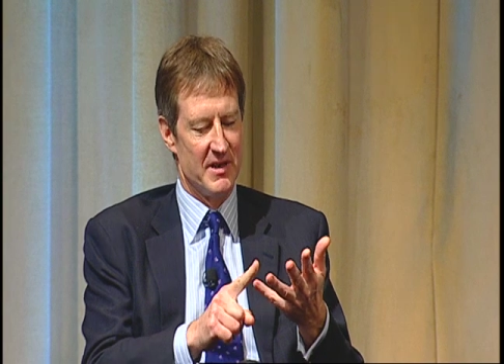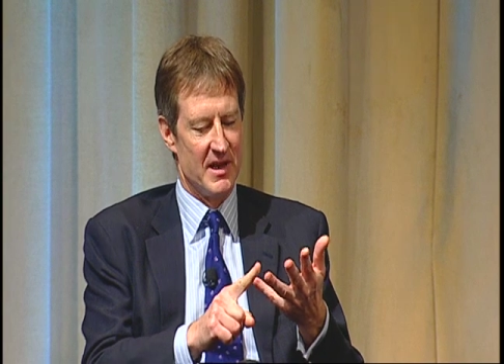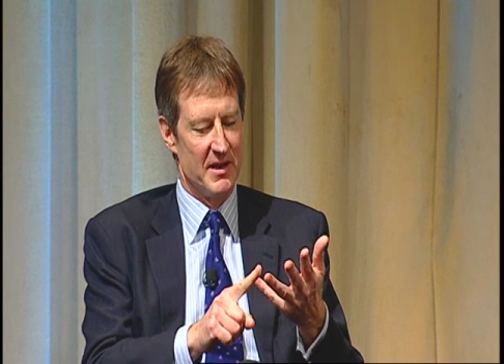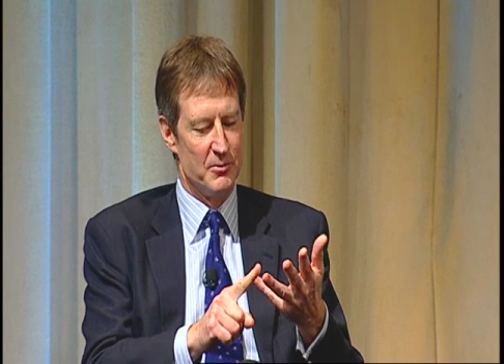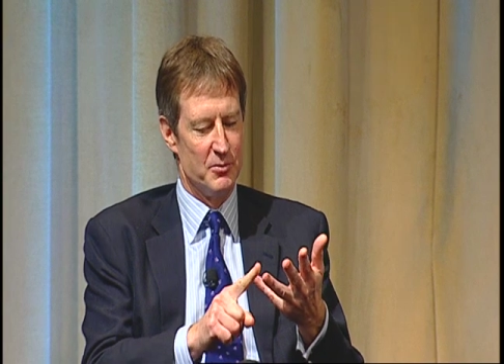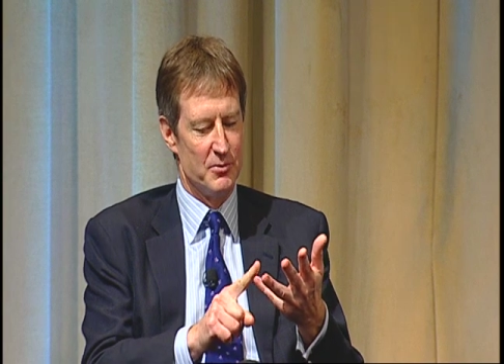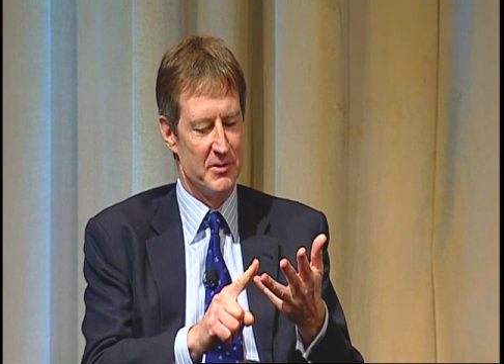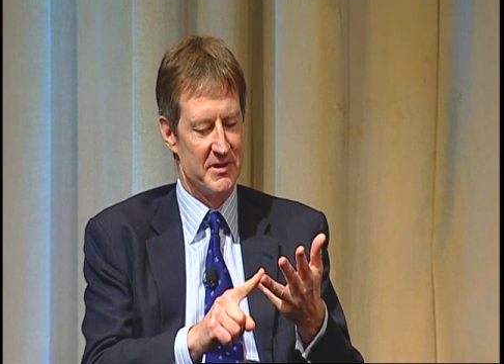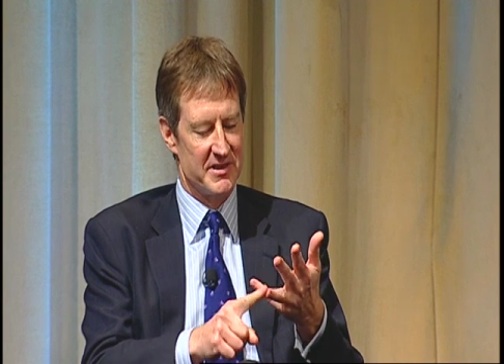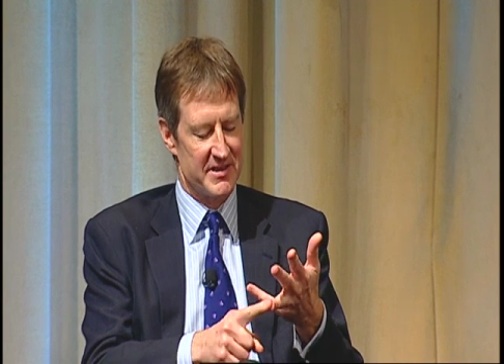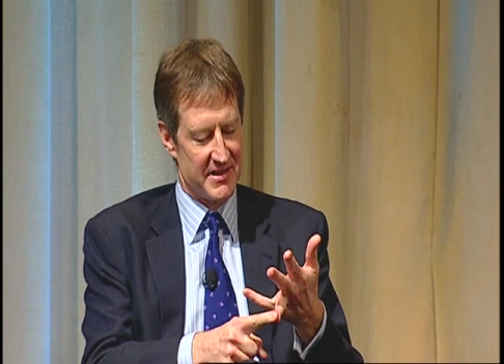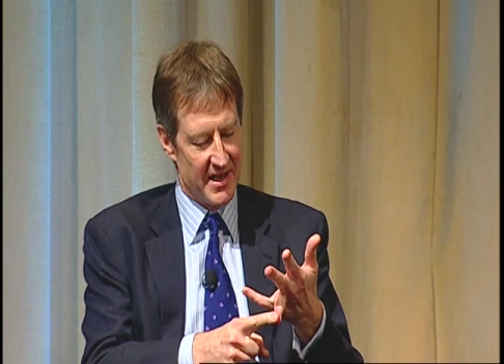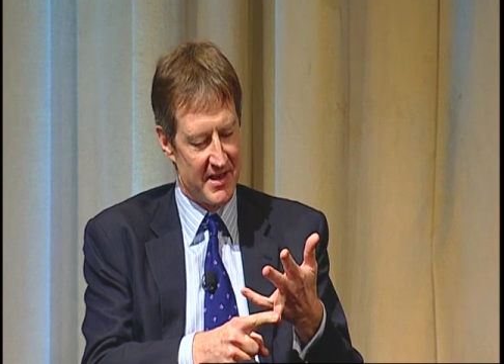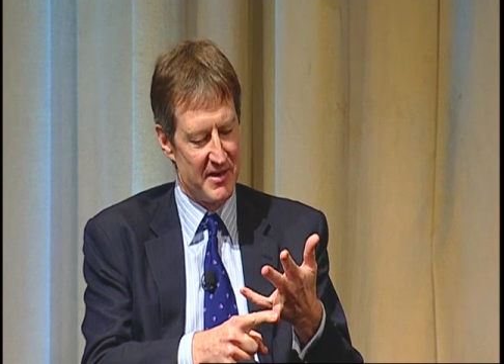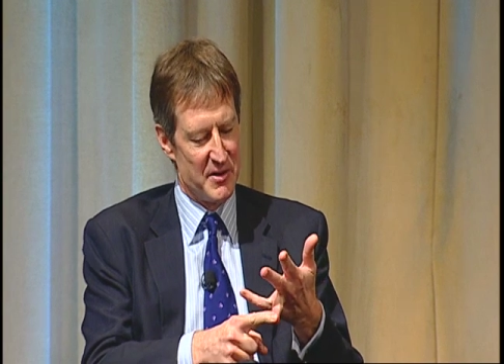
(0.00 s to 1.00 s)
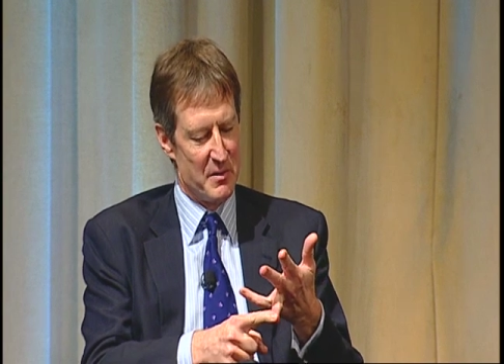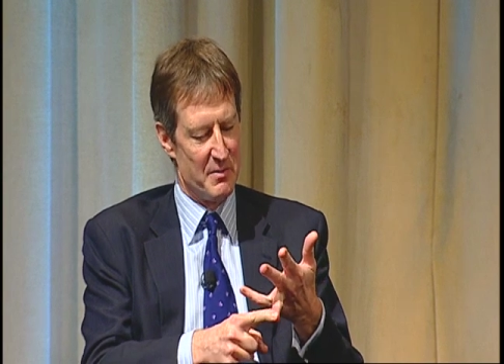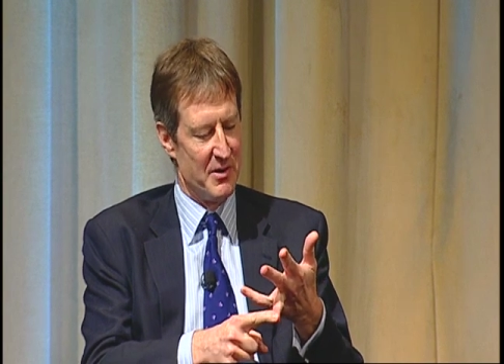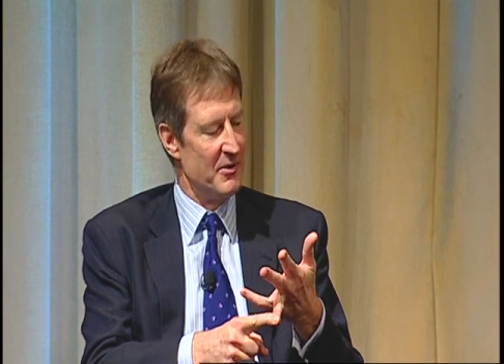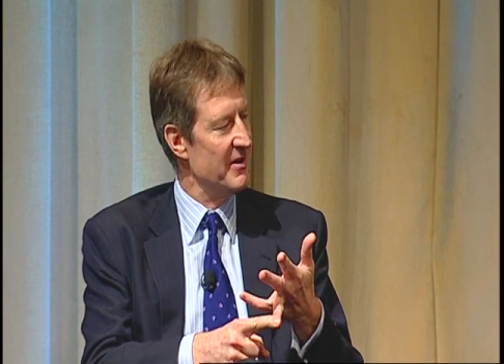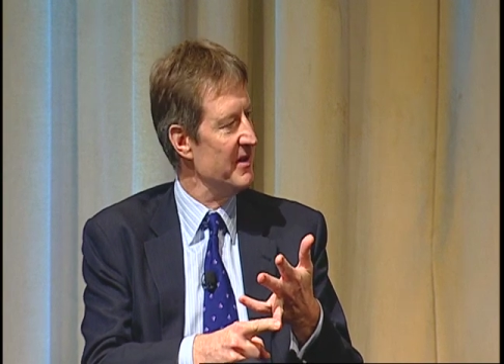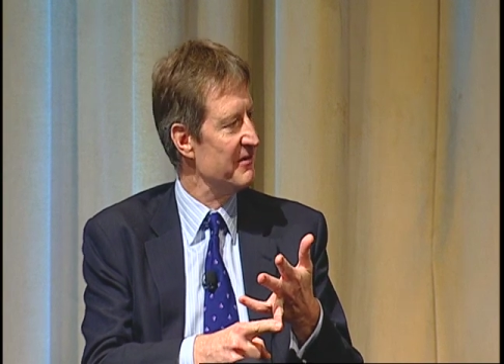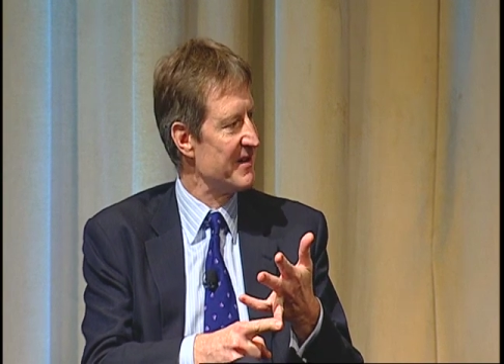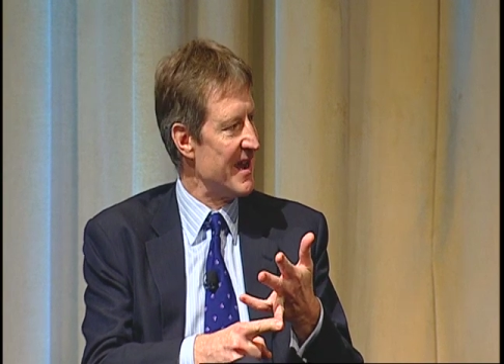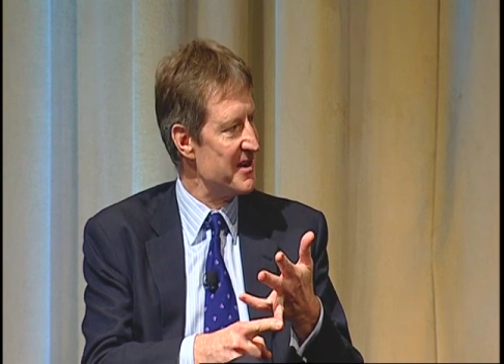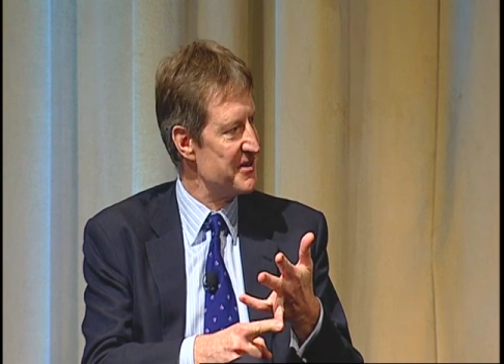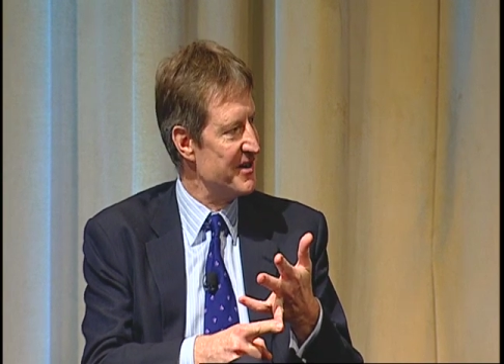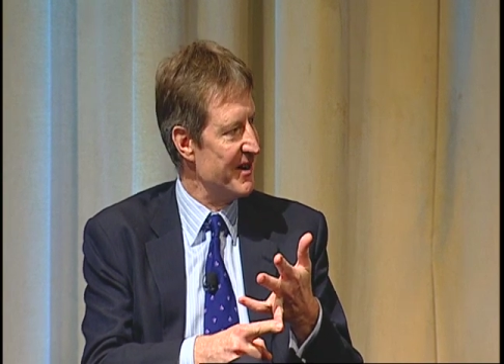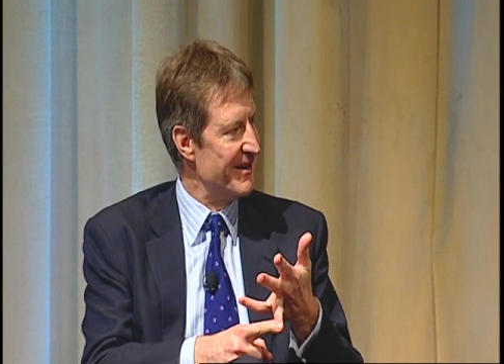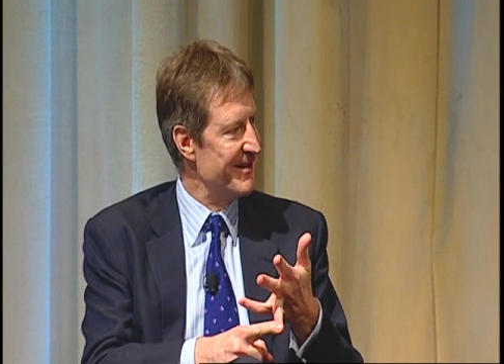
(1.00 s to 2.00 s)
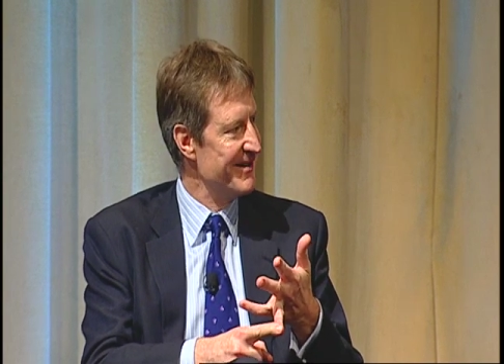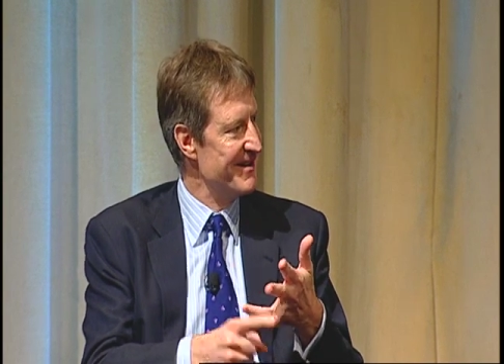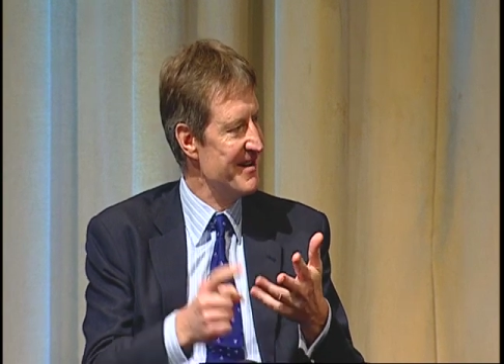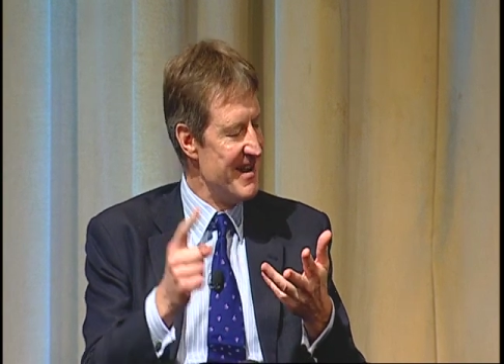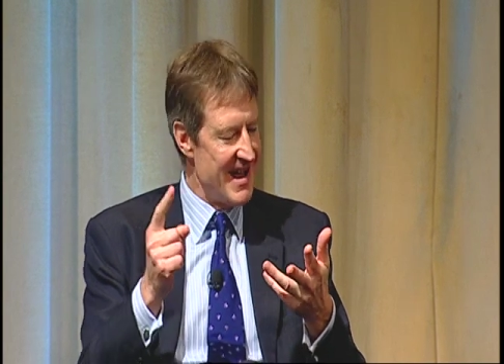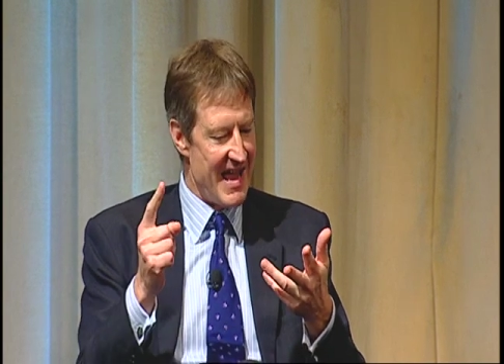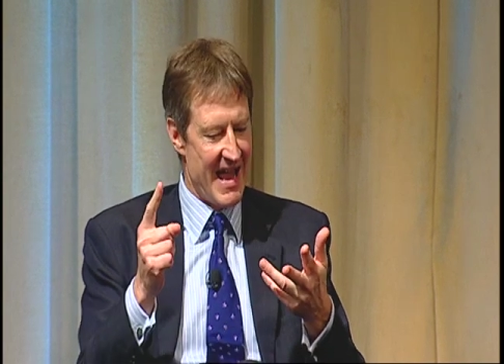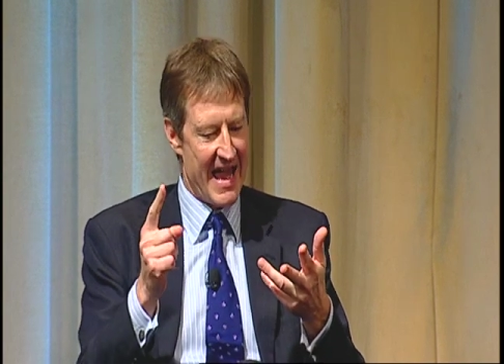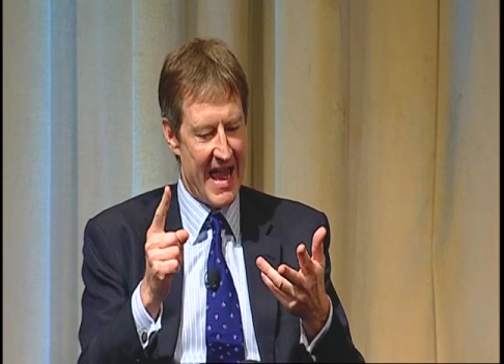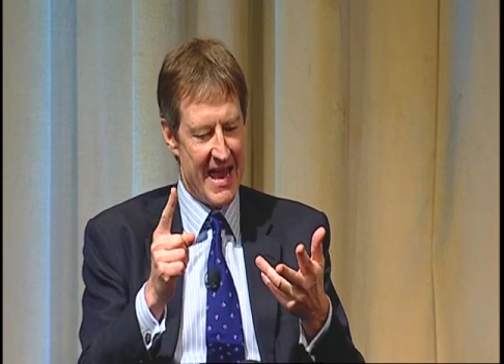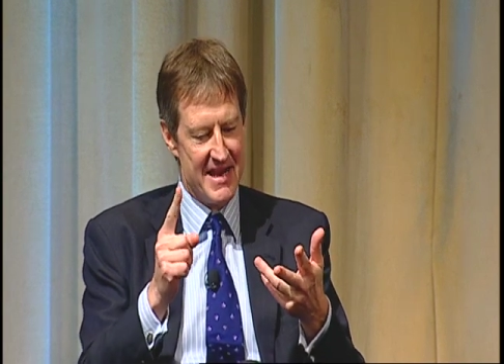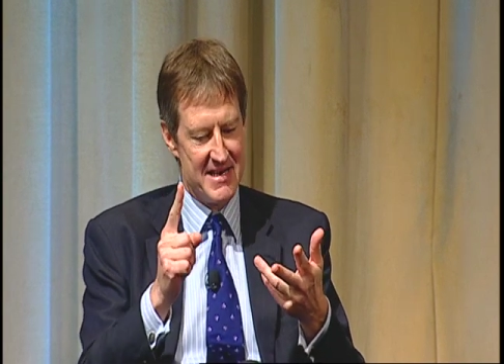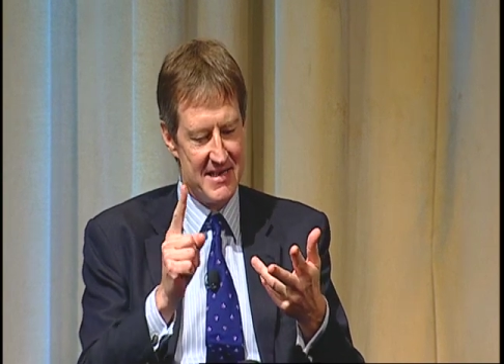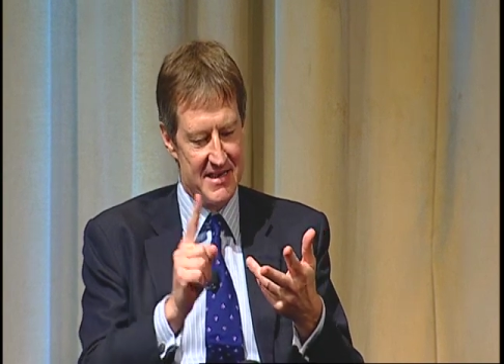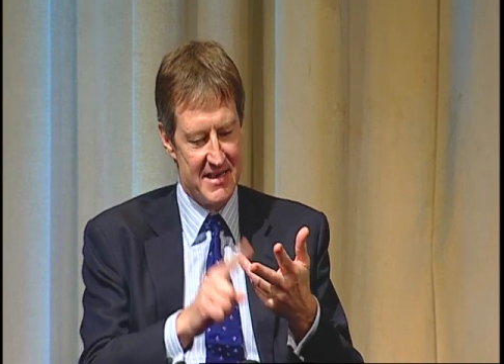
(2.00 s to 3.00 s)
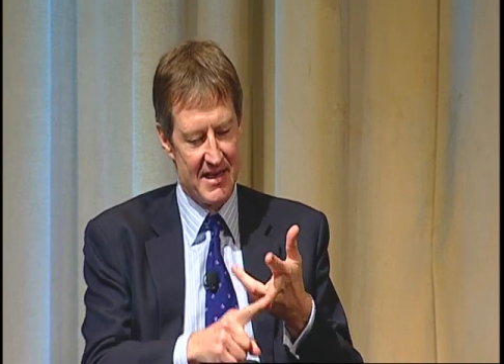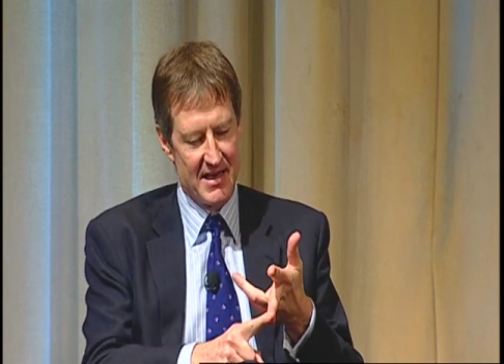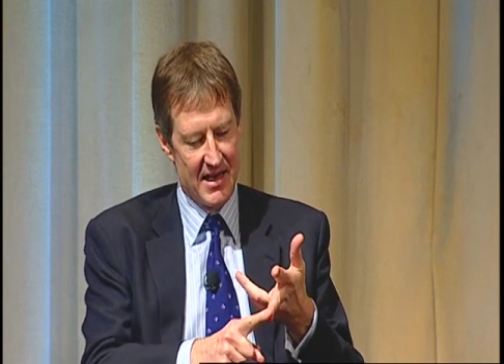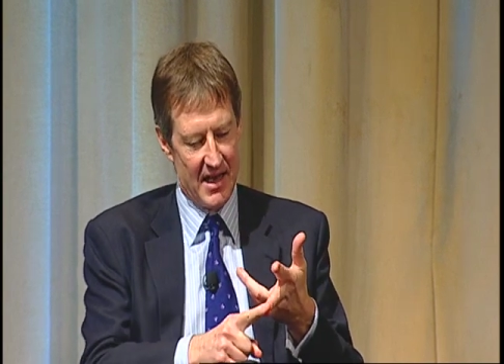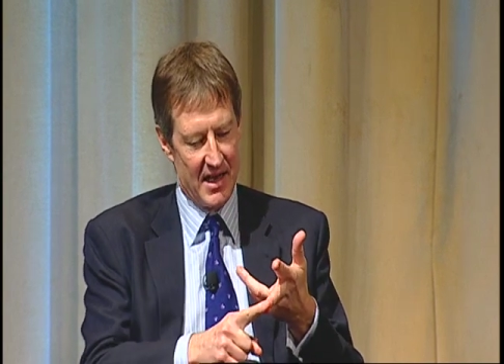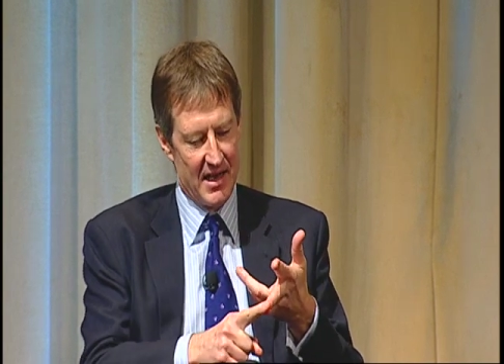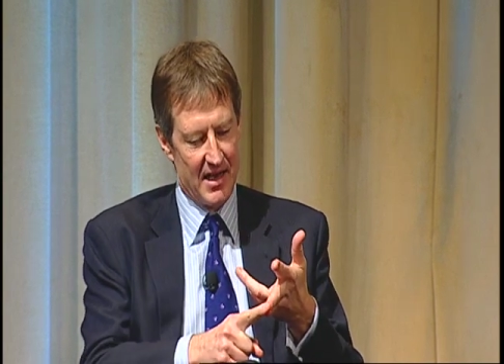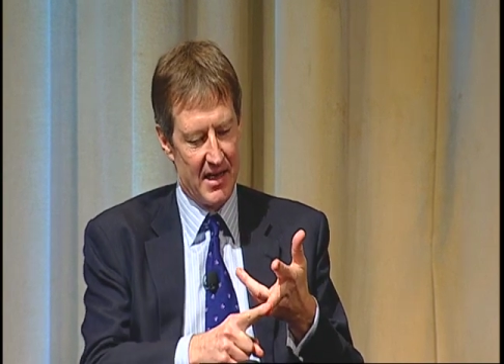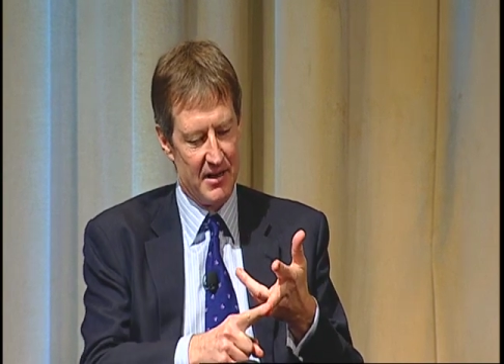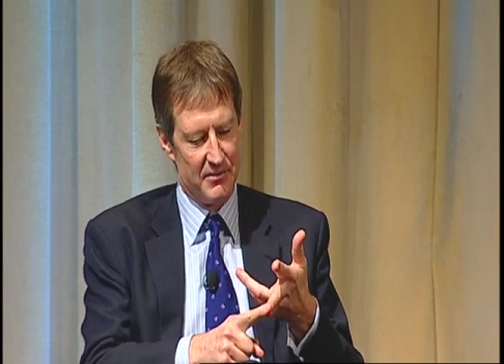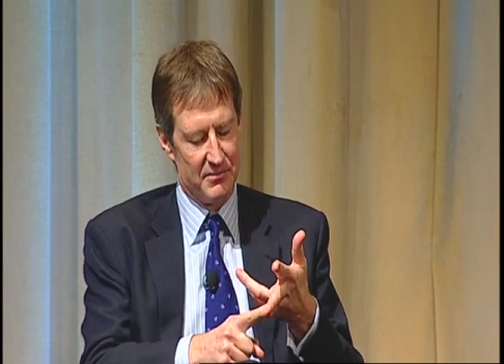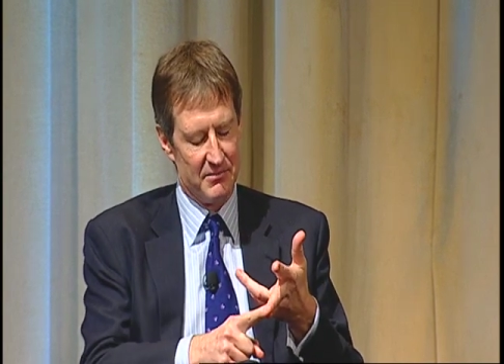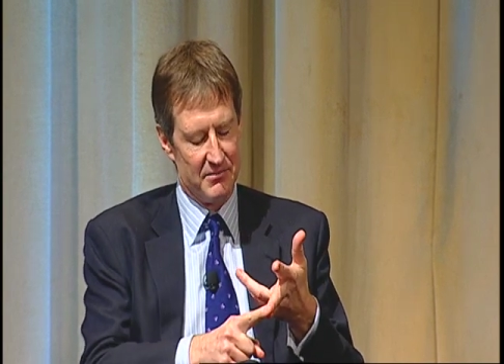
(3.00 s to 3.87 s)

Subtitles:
I was the second employee of Kantar, and I